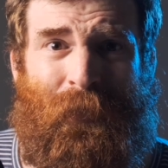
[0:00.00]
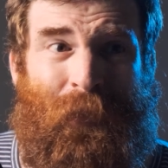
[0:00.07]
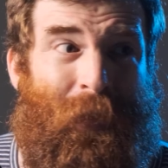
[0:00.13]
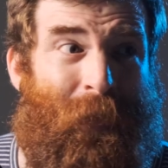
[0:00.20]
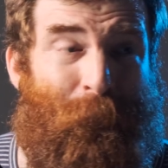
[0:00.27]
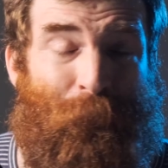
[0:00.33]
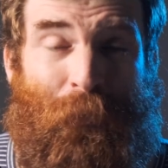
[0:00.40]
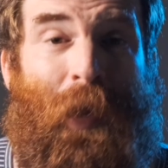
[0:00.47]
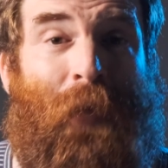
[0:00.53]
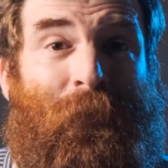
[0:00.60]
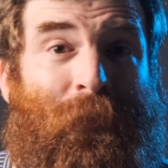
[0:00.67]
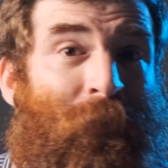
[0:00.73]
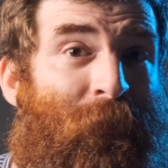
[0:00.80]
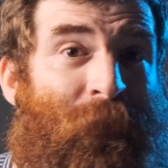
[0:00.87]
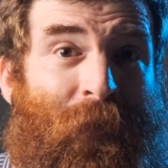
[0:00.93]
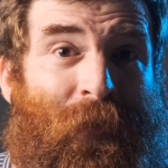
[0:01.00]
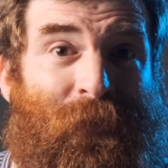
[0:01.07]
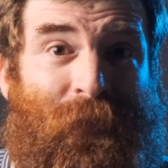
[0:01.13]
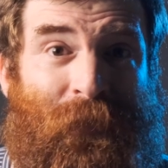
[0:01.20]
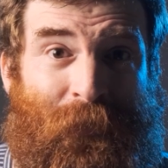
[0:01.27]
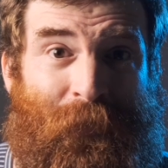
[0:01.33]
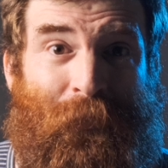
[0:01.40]
and practical things
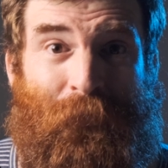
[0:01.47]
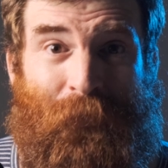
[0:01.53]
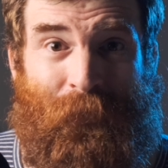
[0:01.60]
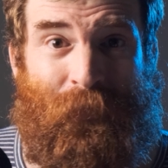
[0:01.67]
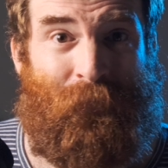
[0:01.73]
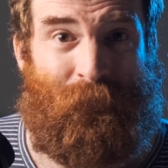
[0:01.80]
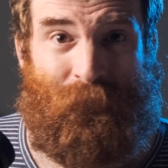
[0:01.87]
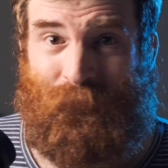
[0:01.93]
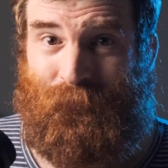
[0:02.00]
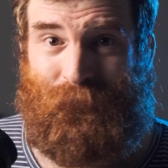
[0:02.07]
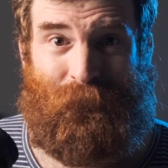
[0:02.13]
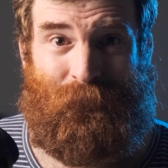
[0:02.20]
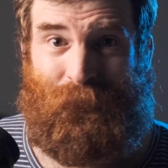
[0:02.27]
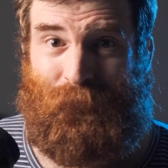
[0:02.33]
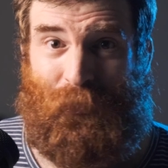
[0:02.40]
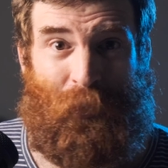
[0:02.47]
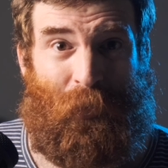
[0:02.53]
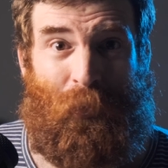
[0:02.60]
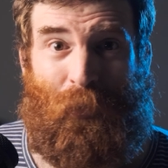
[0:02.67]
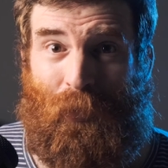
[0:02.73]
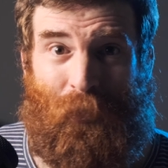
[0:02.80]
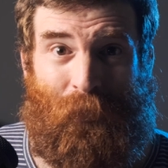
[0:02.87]
to literally
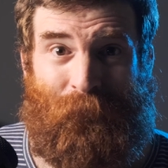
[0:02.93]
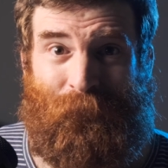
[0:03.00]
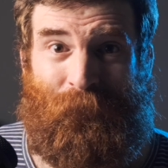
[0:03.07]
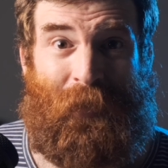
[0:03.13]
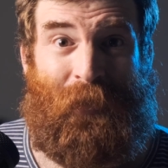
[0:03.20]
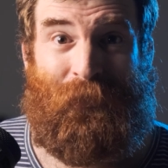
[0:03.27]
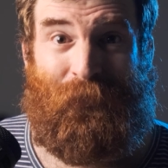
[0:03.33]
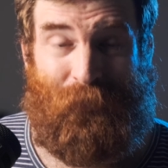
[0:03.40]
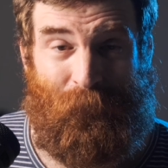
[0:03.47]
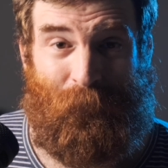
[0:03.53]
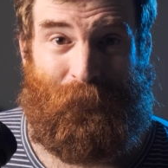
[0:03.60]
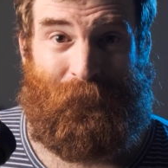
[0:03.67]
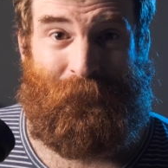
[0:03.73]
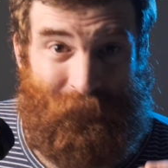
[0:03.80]
go off and do it.